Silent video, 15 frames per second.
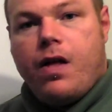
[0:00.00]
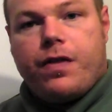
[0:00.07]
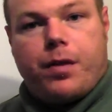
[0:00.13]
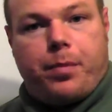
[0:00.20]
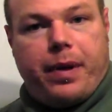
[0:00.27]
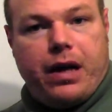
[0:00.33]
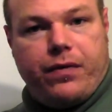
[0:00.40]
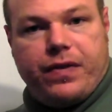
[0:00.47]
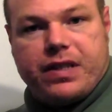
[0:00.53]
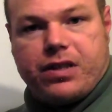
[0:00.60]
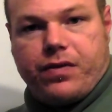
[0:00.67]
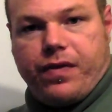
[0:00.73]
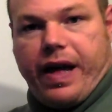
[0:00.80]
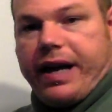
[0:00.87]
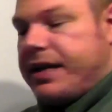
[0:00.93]
The benefits
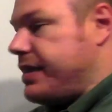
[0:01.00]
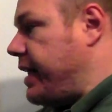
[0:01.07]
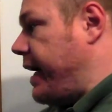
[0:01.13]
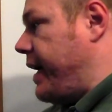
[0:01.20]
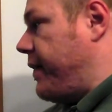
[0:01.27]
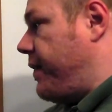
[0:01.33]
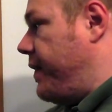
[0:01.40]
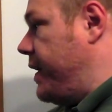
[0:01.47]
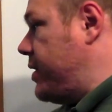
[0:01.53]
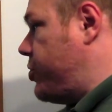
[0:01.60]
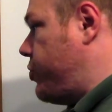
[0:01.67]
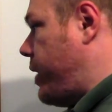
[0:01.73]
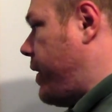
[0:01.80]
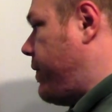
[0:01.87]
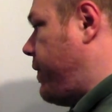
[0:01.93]
of that is that if this
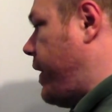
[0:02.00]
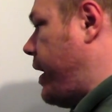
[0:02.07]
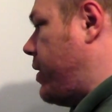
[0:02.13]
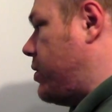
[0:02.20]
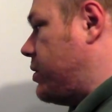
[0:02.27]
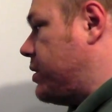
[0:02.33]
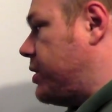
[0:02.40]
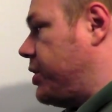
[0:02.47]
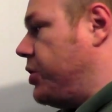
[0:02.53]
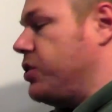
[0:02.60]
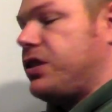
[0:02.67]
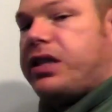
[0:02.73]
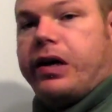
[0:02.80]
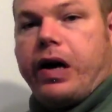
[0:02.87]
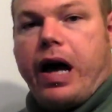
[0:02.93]
drive fails, you
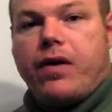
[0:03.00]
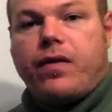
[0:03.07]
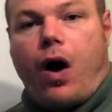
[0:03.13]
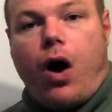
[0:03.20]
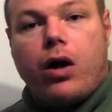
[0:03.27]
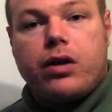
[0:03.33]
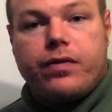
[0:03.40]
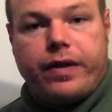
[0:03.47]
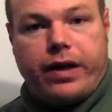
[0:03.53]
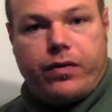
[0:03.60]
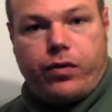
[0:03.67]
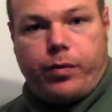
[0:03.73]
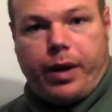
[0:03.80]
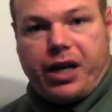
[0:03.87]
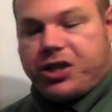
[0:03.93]
still have all of the
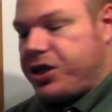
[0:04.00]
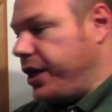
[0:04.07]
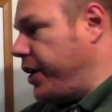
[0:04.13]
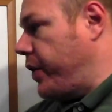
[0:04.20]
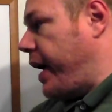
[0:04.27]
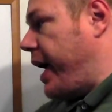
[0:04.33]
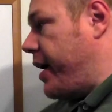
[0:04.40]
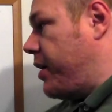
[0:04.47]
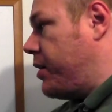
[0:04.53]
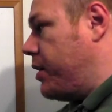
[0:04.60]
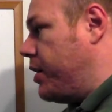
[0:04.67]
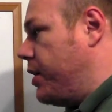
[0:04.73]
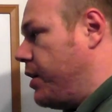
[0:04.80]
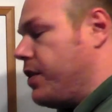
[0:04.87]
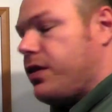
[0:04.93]
information here,
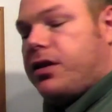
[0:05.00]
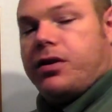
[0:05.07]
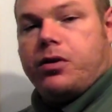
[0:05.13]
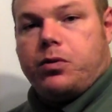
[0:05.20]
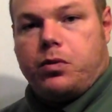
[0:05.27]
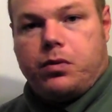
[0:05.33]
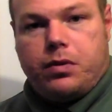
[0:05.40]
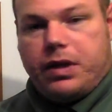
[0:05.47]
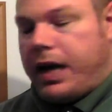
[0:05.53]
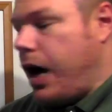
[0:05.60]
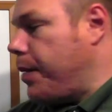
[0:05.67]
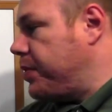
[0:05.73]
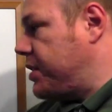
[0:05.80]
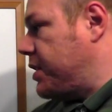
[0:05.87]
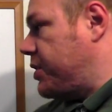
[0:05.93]
and the, the
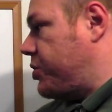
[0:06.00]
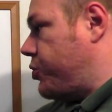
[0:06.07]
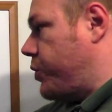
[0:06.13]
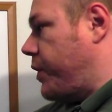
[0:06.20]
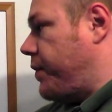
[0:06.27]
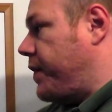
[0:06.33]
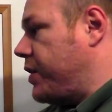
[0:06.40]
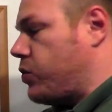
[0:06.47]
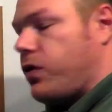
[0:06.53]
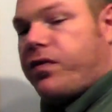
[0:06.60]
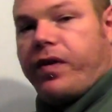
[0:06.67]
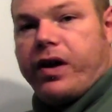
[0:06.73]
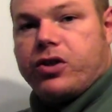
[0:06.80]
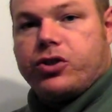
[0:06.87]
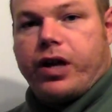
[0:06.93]
opposite is true. If this one
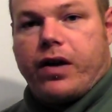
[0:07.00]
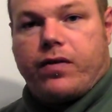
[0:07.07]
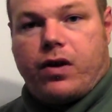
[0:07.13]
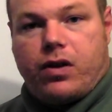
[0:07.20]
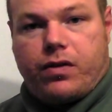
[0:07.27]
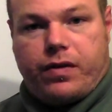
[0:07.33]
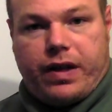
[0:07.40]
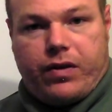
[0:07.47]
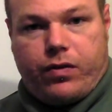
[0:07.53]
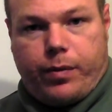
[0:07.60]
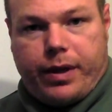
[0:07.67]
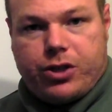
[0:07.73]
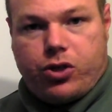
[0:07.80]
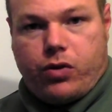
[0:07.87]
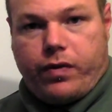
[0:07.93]
fails, you have all of the
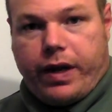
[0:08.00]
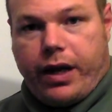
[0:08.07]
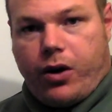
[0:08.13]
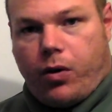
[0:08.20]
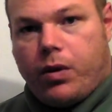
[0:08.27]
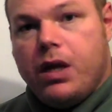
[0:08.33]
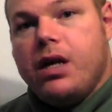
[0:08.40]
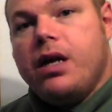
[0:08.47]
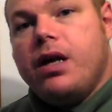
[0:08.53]
information over here.